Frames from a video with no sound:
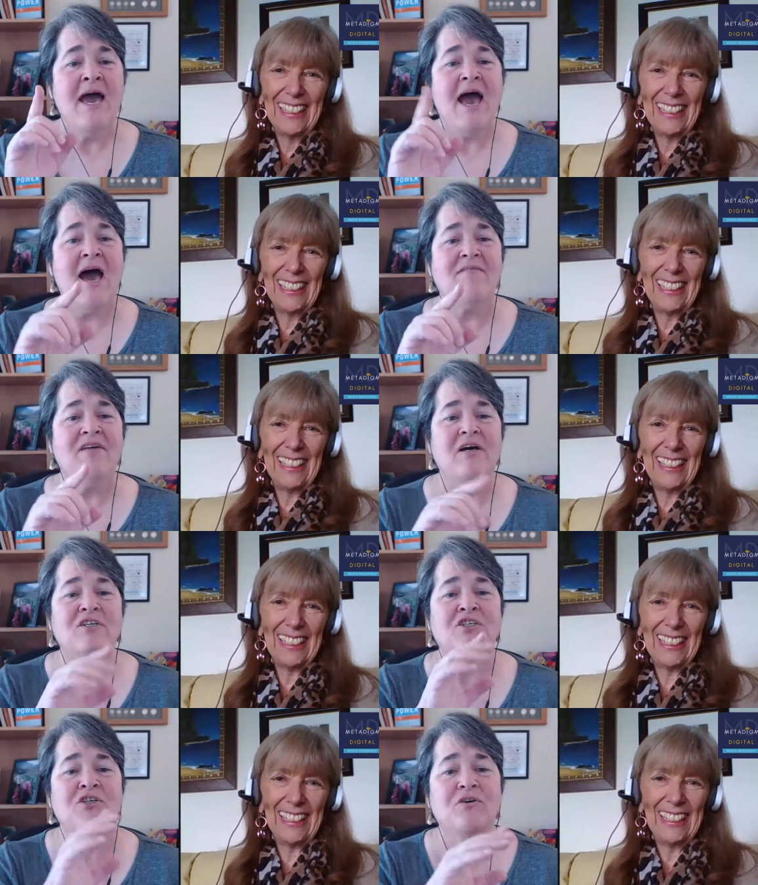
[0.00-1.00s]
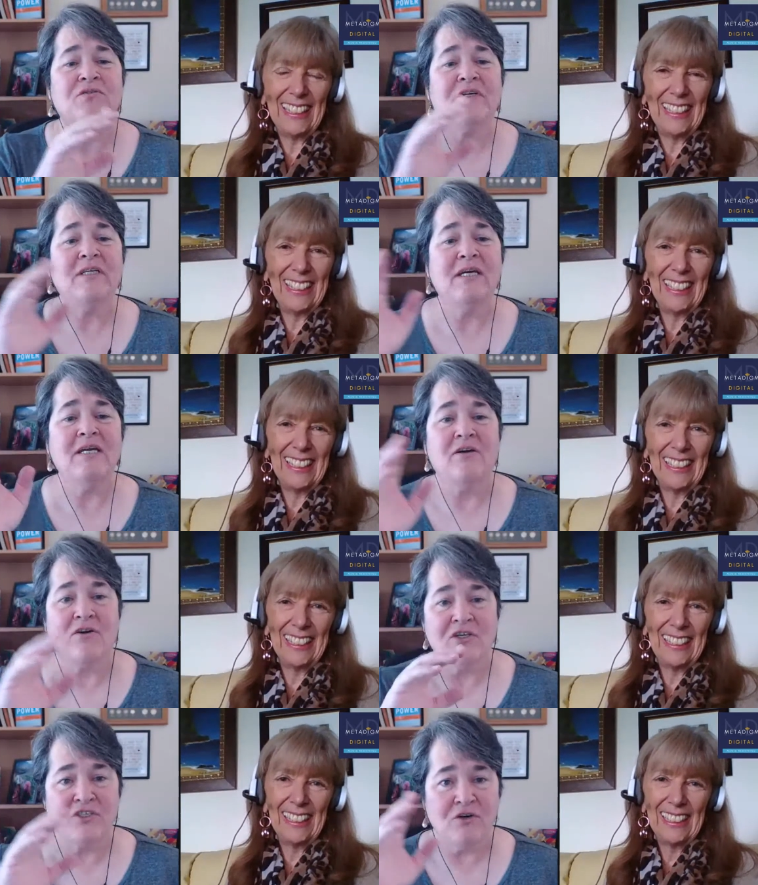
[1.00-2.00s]
Speaker 1: having a servant leader,
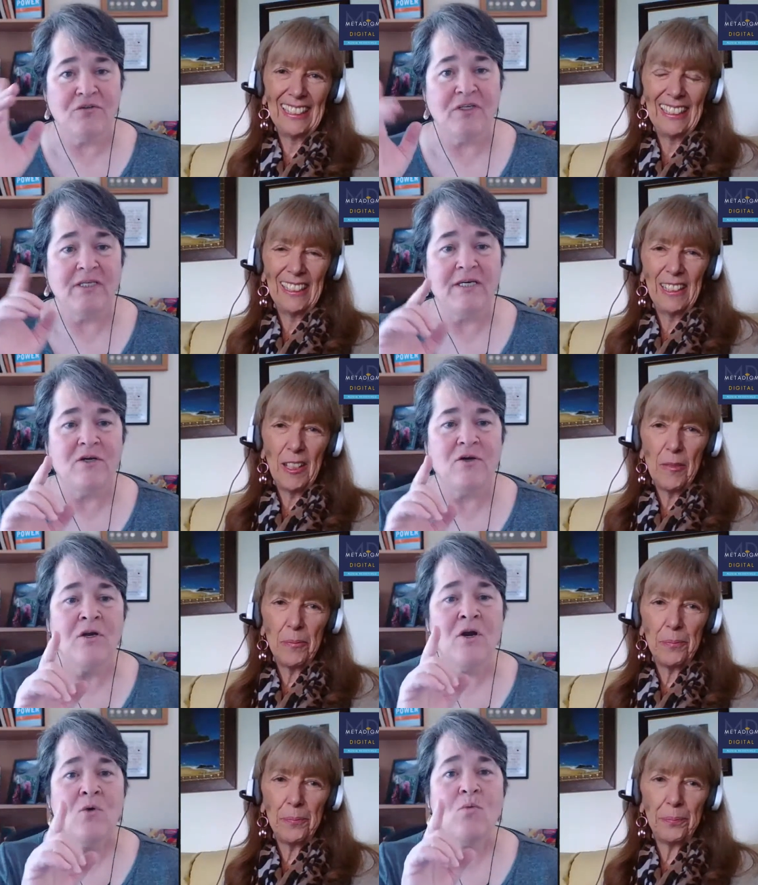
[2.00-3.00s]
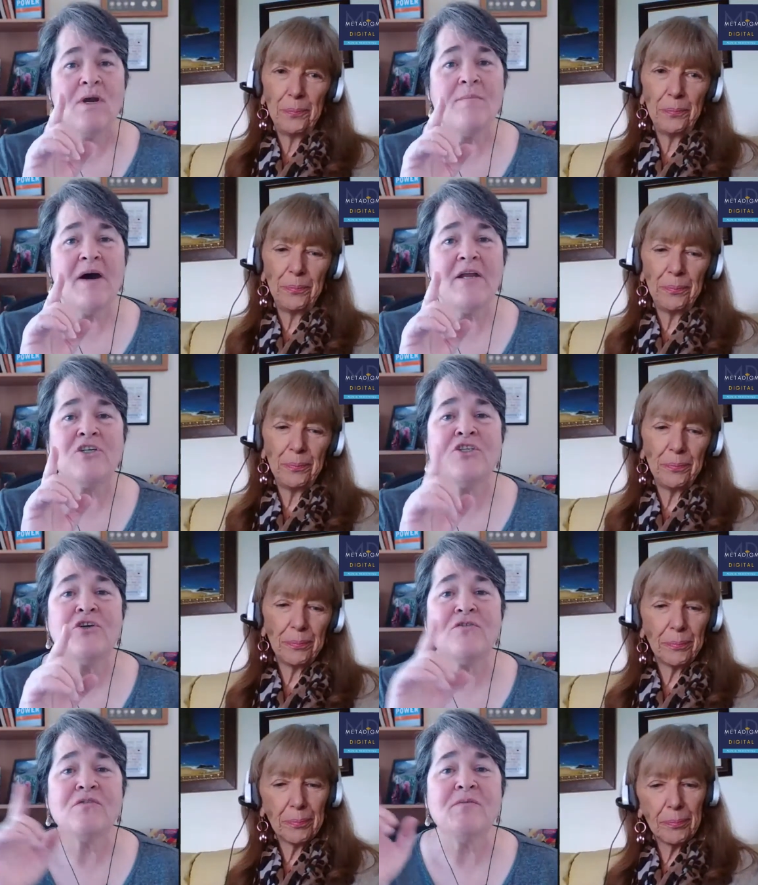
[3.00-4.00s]
a servant leader. What about a
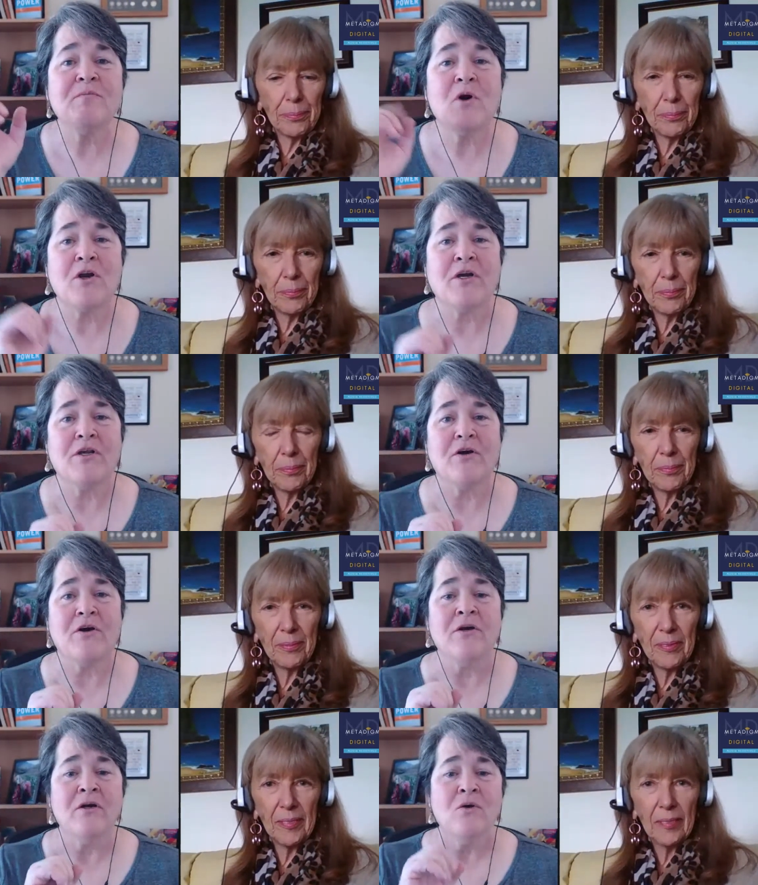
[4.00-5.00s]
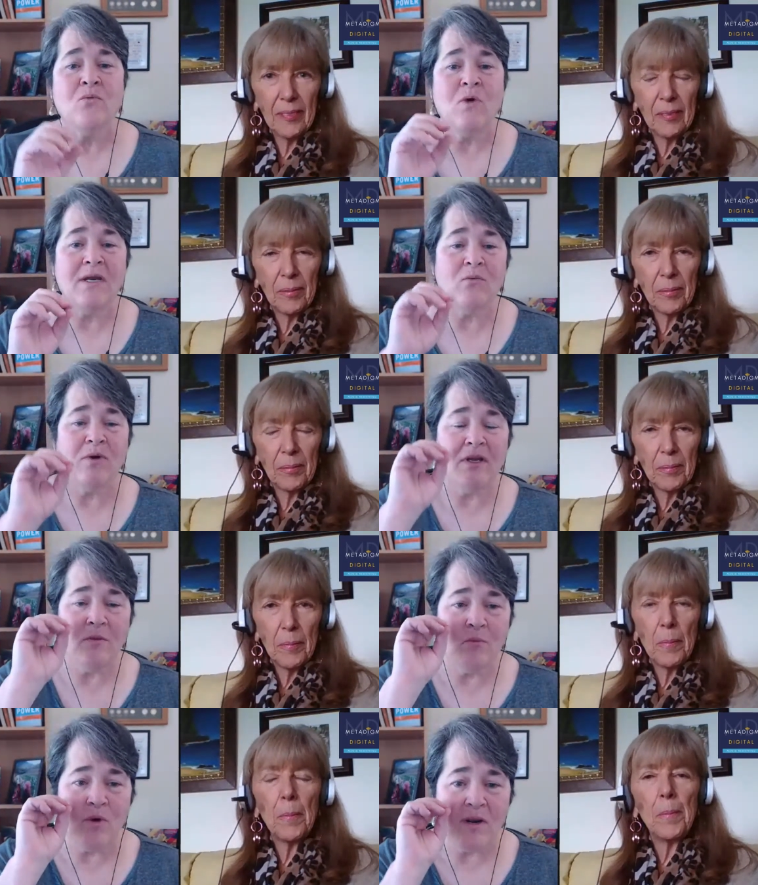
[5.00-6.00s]
servant marketer? What what
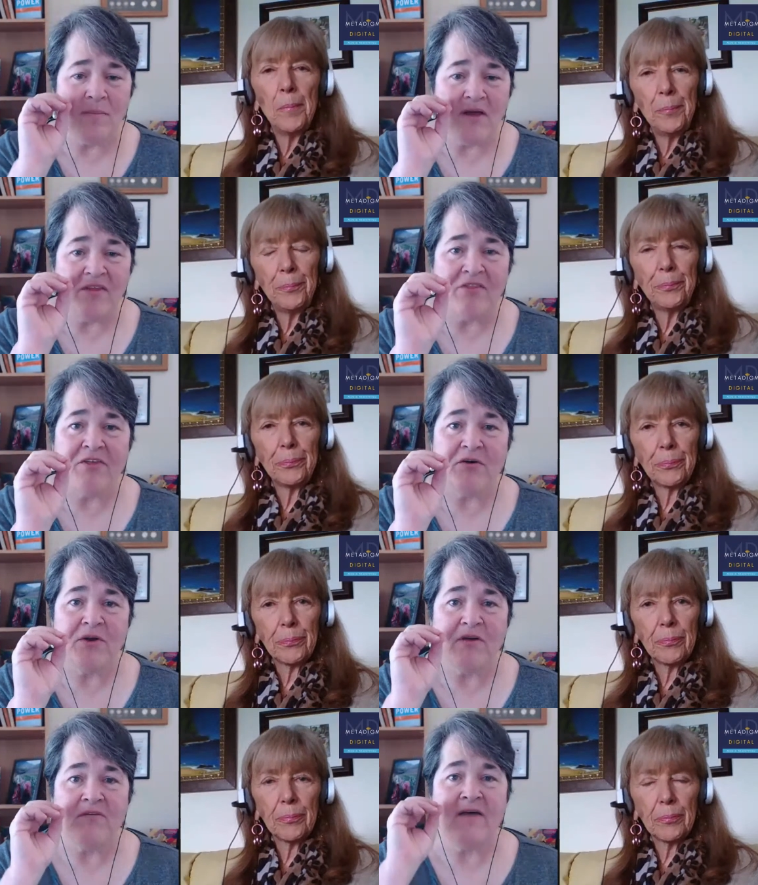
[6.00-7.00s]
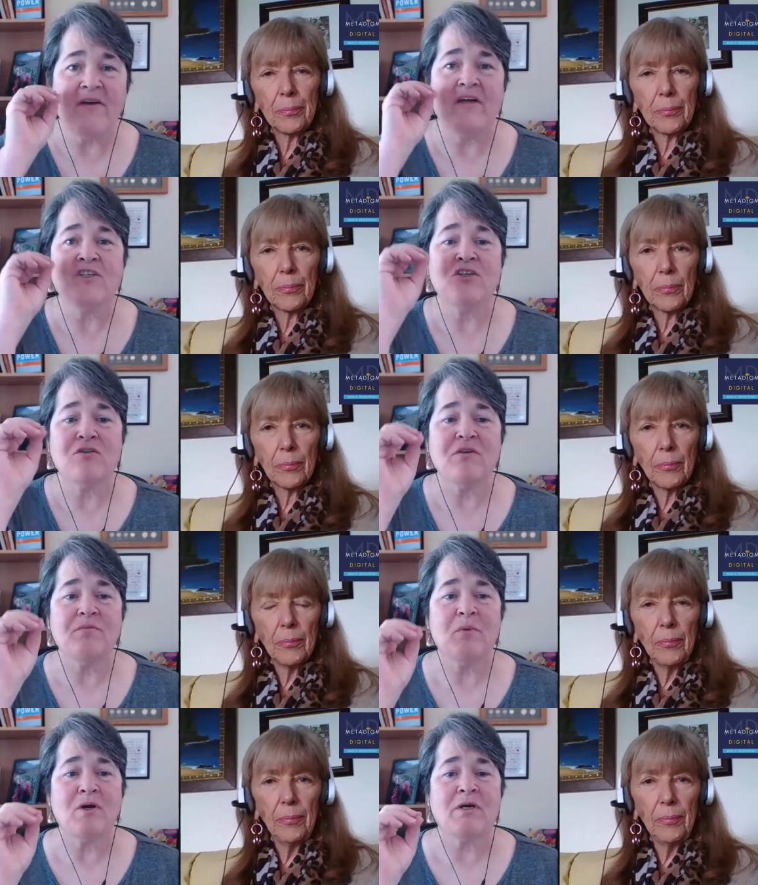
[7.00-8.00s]
what about the theory of having a servant
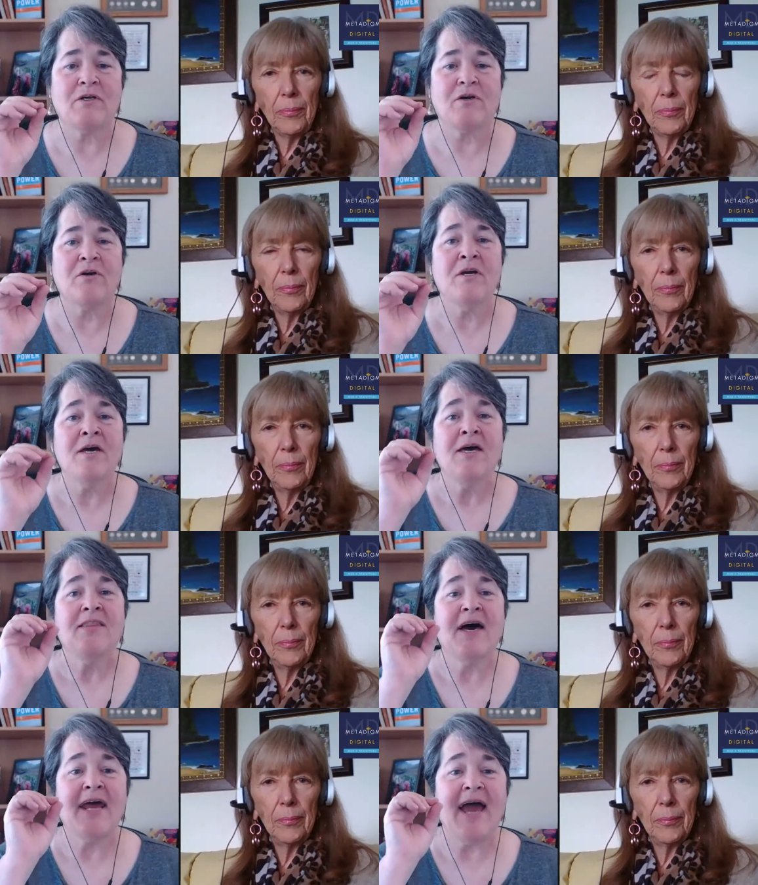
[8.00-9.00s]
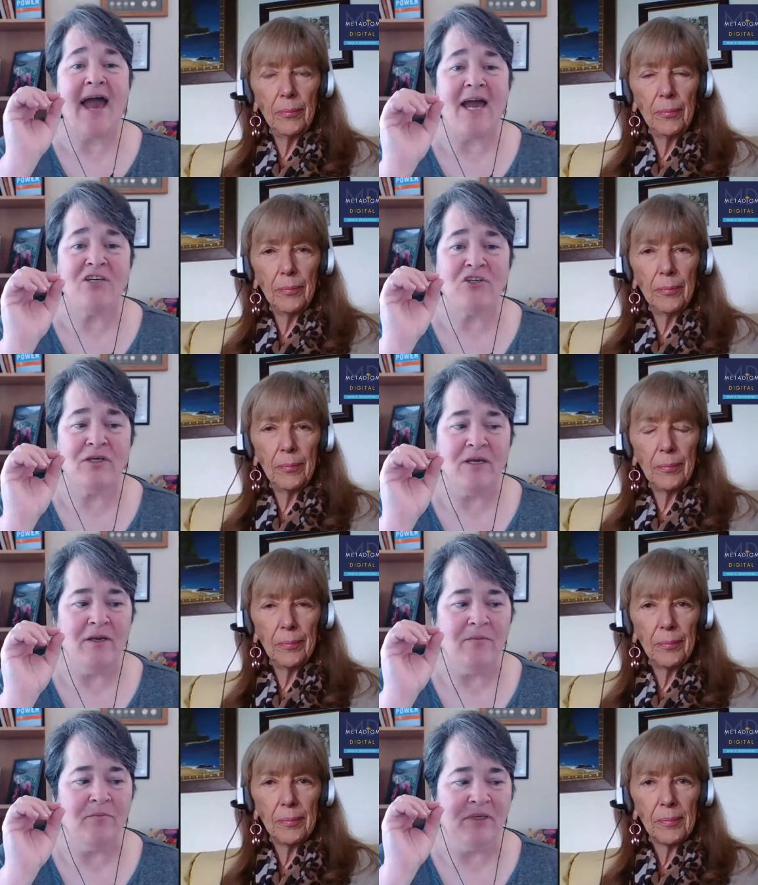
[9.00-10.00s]
marketer that
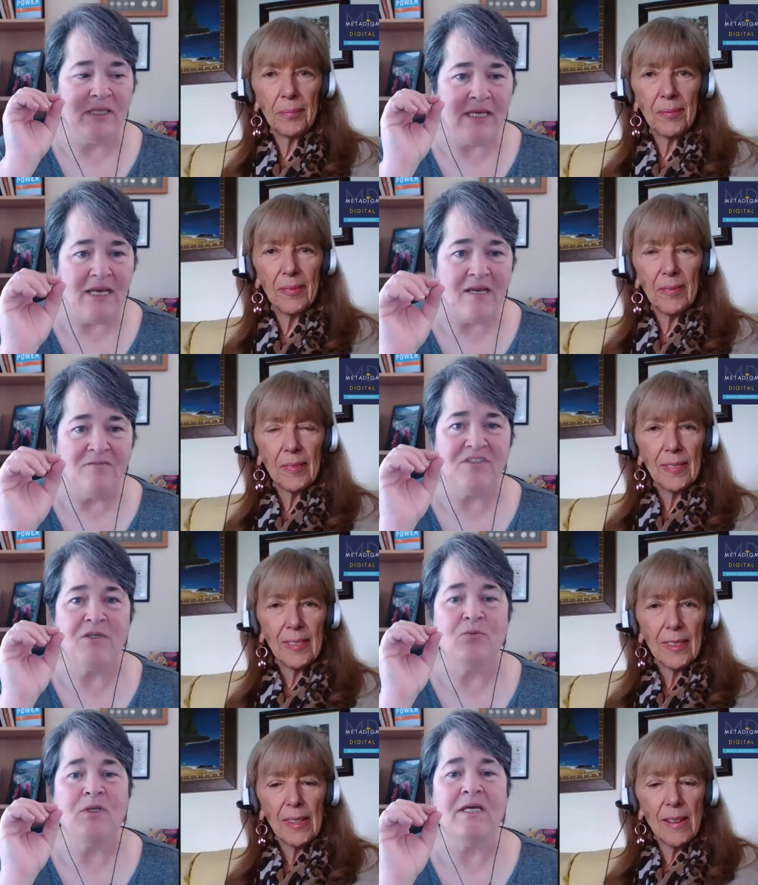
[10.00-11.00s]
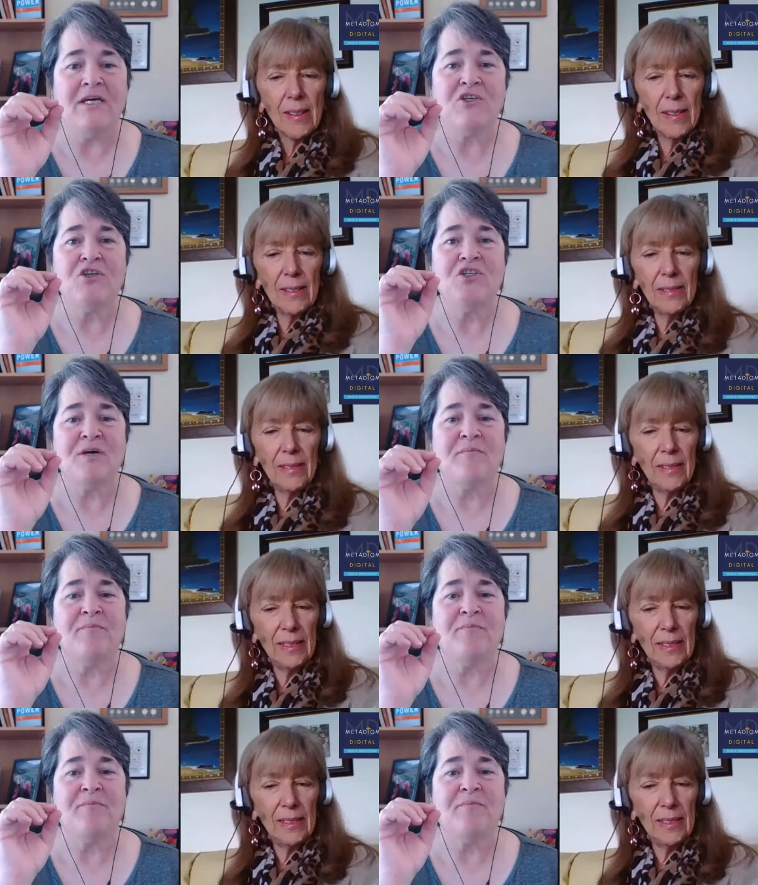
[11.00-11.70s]
actually believes the relationship